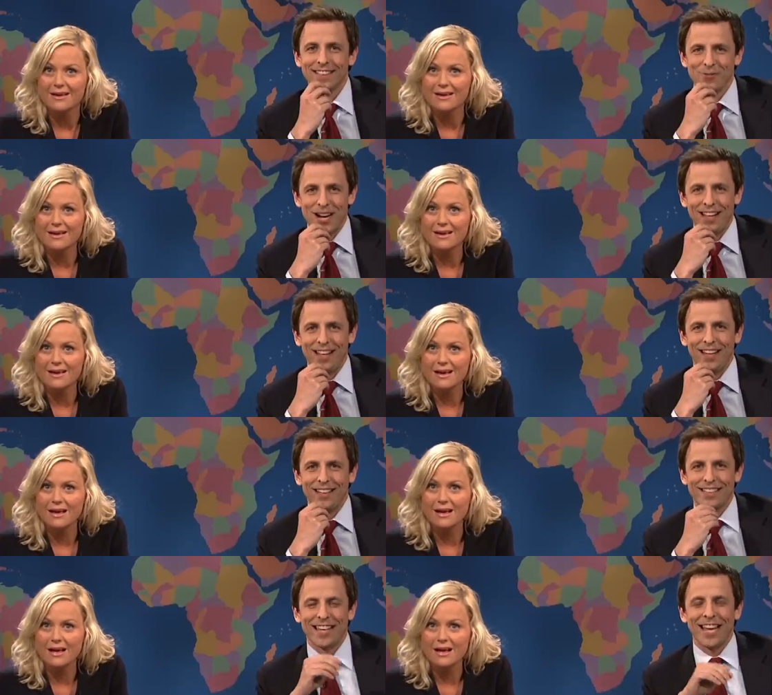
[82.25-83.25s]
Speaker 1: Really?
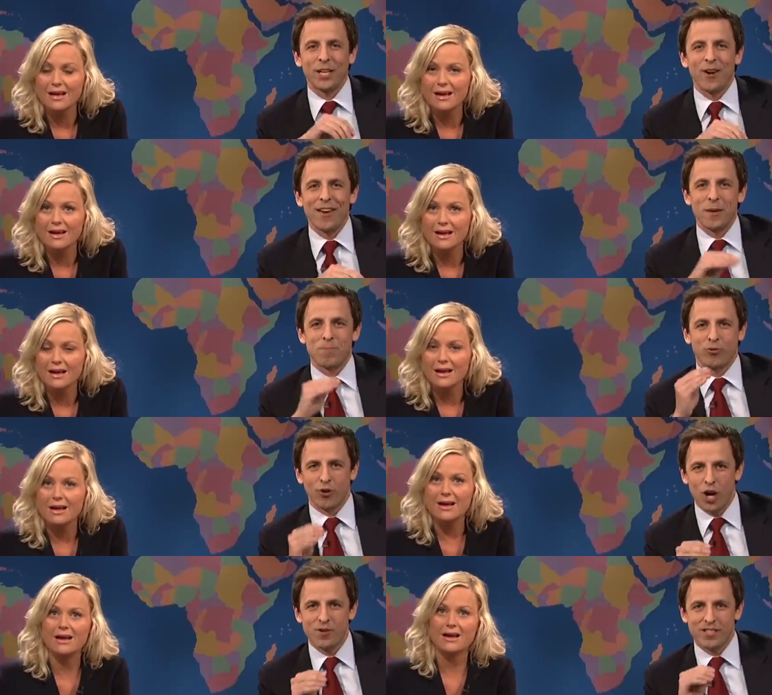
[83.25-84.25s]
It's like you have a
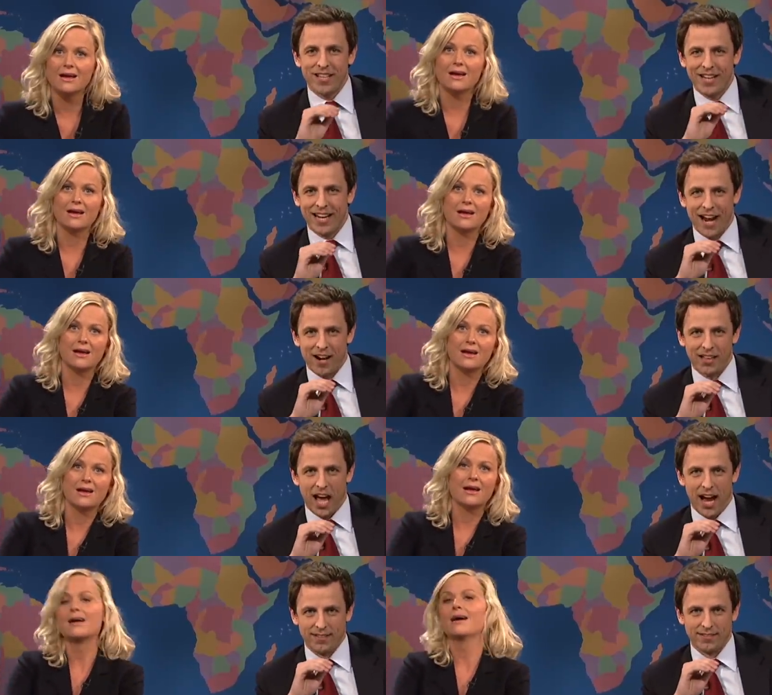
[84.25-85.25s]
proceeding
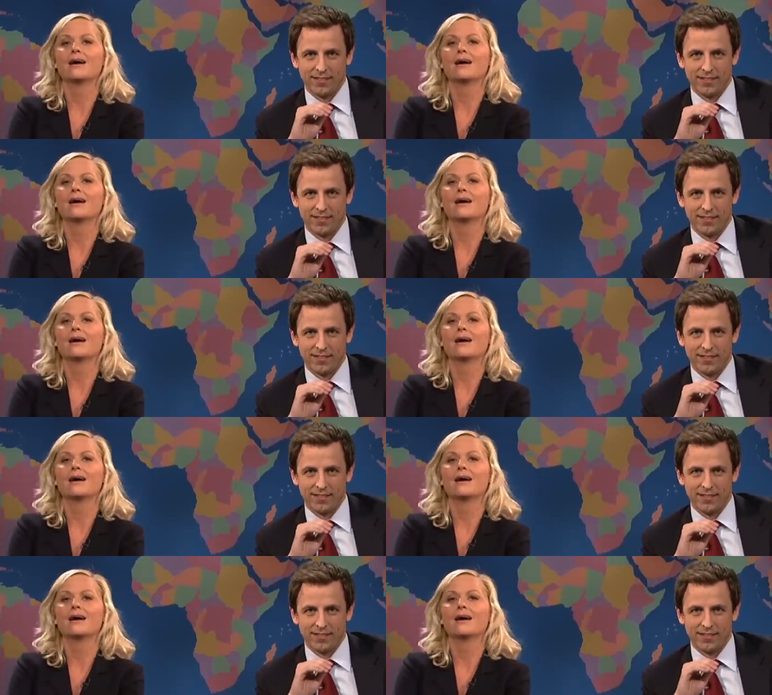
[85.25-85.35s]
hairline.